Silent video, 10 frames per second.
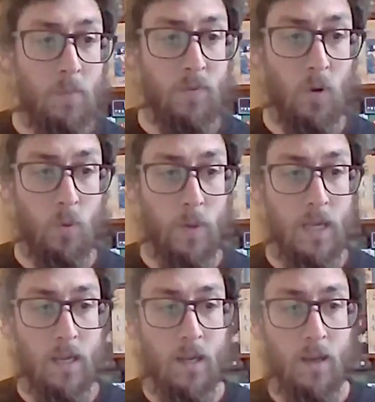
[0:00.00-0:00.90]
before
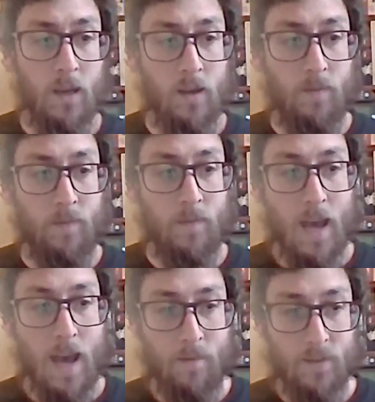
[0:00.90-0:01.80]
we kind of
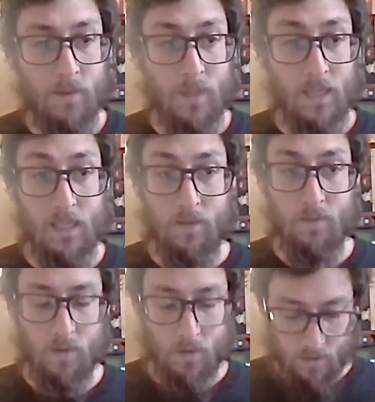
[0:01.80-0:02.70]
have something
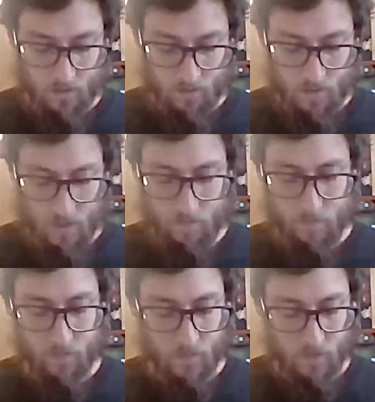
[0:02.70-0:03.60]
different
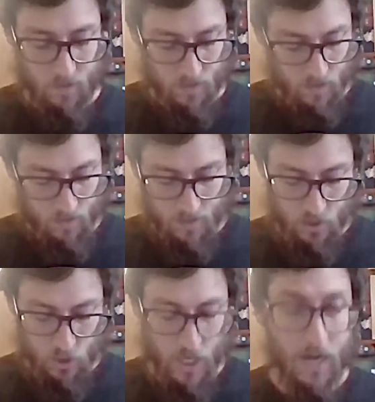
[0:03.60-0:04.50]
to
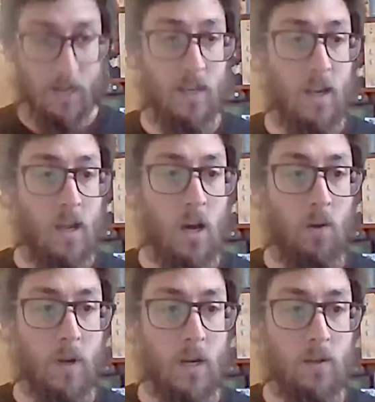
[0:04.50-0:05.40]
interject,
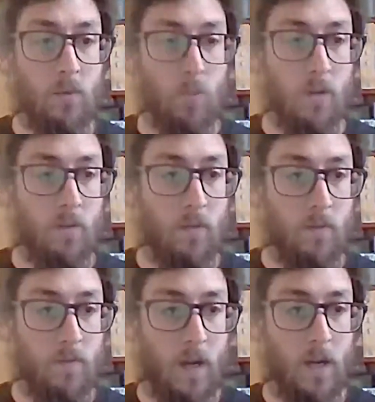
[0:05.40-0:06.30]
I'll read one
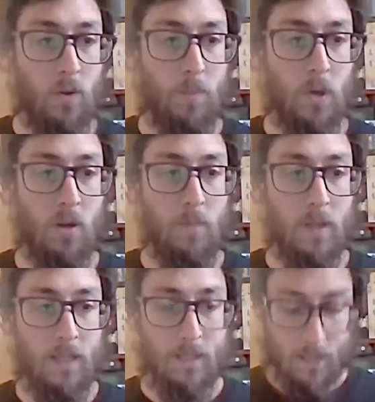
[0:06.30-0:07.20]
final poem
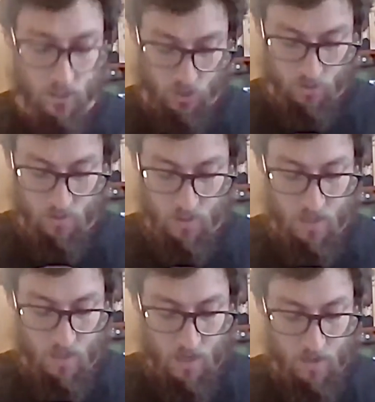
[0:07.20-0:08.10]
in this section.
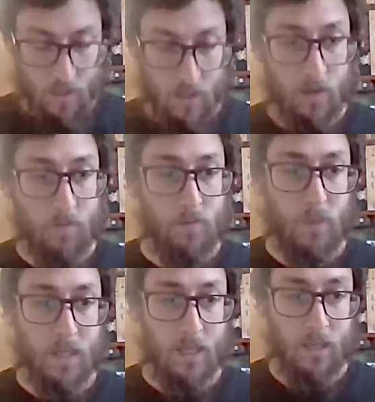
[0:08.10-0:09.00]
Another love of
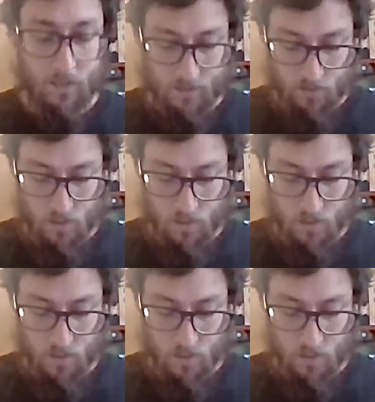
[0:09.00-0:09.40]
mine is